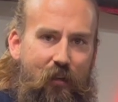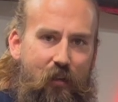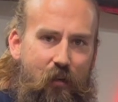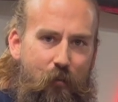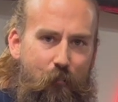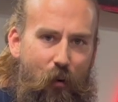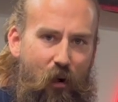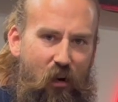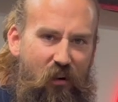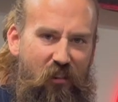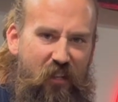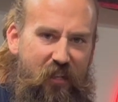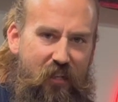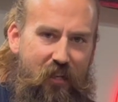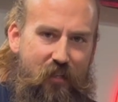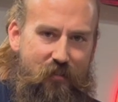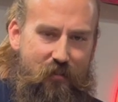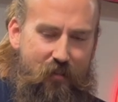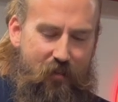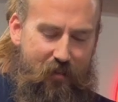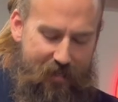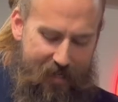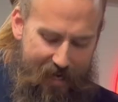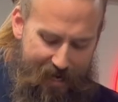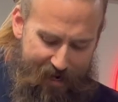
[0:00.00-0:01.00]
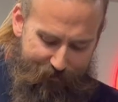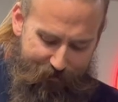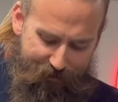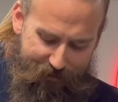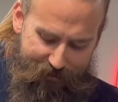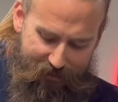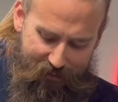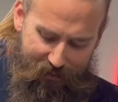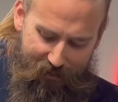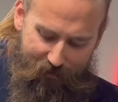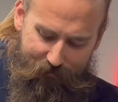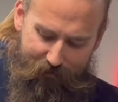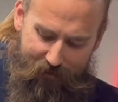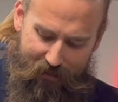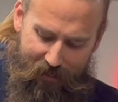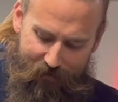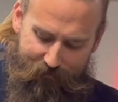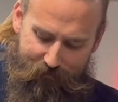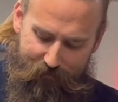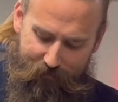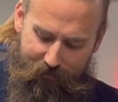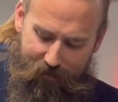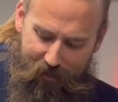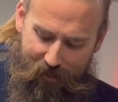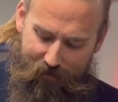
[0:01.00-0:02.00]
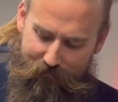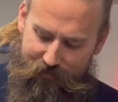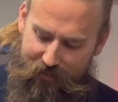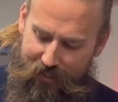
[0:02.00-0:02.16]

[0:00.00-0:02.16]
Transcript: partly because of the novelty of it, I've, I've